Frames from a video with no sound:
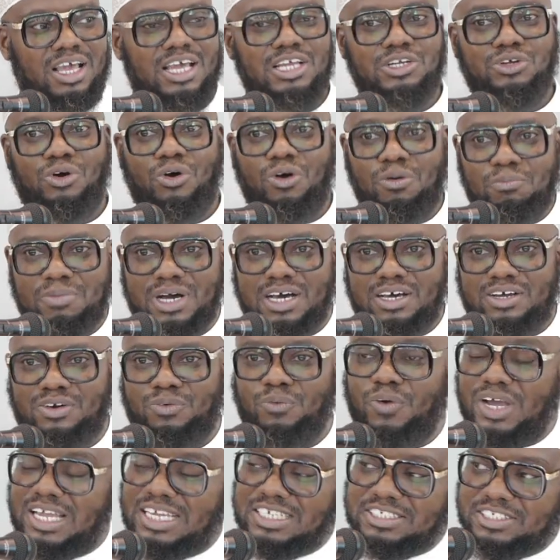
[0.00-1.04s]
And Umar,
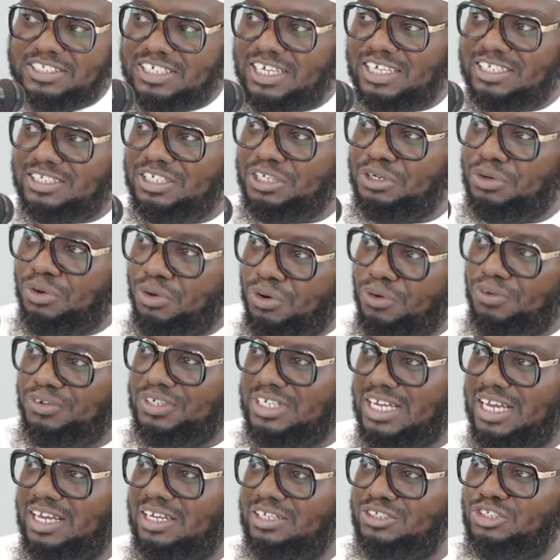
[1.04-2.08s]
what he did in
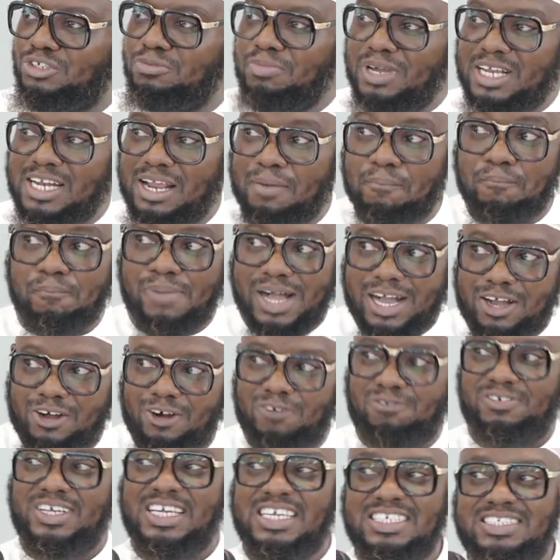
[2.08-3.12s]
order to make them back
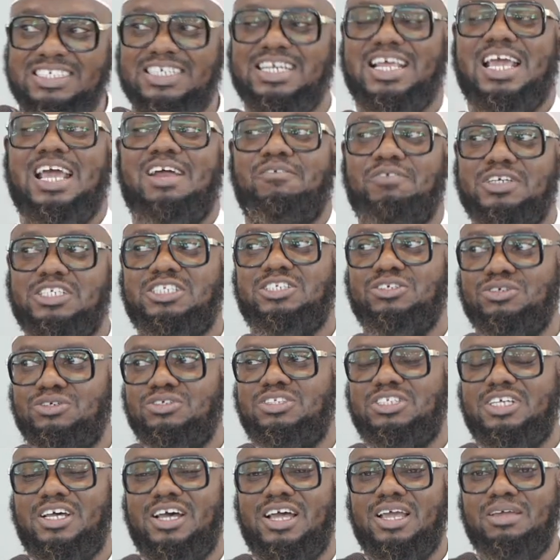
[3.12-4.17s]
off each and every
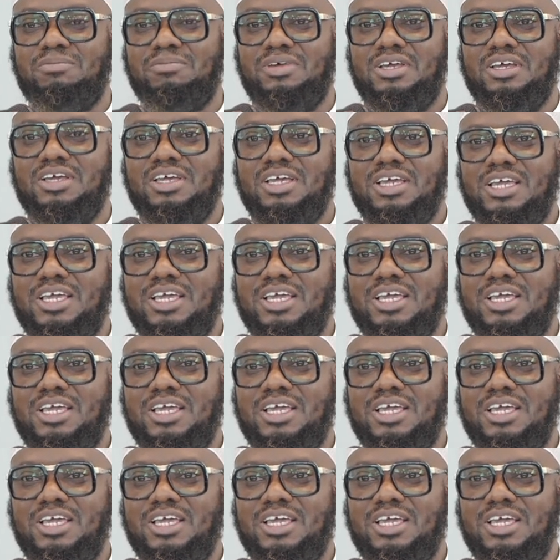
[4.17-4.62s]
single time,